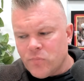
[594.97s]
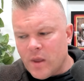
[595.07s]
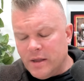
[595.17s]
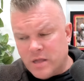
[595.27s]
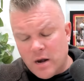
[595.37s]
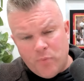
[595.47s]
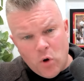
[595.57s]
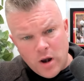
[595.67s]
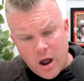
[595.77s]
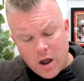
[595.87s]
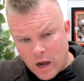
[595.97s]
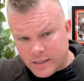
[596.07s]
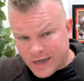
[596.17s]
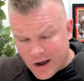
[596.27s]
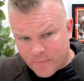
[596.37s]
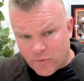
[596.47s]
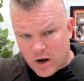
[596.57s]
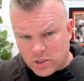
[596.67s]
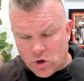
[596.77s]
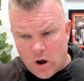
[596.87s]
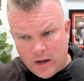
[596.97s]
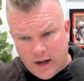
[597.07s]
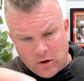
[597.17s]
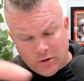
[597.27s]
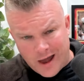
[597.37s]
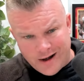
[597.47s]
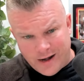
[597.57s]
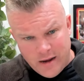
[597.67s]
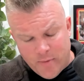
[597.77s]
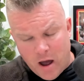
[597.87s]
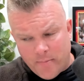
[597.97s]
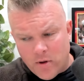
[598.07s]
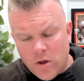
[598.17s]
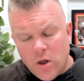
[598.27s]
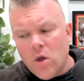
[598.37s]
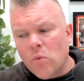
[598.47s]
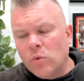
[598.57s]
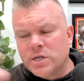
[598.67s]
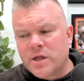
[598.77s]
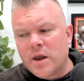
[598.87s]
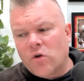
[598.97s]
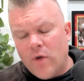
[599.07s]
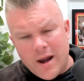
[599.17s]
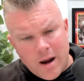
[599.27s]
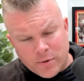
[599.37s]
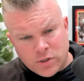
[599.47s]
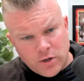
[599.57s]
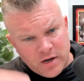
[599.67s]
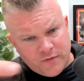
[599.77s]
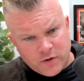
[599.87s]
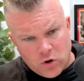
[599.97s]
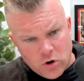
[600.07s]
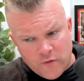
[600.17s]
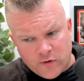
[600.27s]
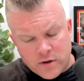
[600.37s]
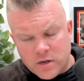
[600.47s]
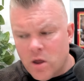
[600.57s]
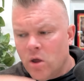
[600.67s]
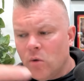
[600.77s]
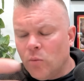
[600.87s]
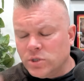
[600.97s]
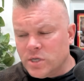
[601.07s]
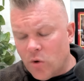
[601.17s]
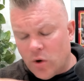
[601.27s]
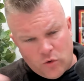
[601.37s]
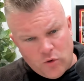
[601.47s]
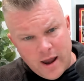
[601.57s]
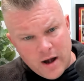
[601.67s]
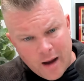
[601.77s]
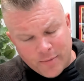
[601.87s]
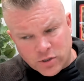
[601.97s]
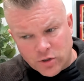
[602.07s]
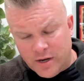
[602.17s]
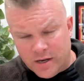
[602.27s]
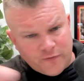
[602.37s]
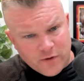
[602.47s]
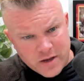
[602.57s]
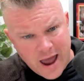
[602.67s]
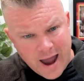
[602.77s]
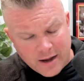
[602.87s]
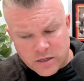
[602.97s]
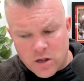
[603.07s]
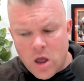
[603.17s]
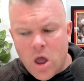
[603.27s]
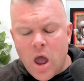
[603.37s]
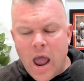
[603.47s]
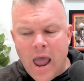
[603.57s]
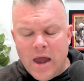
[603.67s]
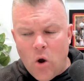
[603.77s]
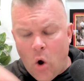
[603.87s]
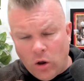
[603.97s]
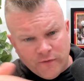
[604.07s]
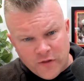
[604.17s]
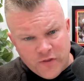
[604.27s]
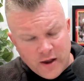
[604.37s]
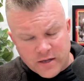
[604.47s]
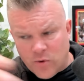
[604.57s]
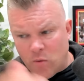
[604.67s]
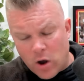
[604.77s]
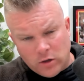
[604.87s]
is going to put a ton of pressure on Carolina to keep up. which is going to create opportunities for turnovers, which is going to create opportunities for sacks, and all of the things we want to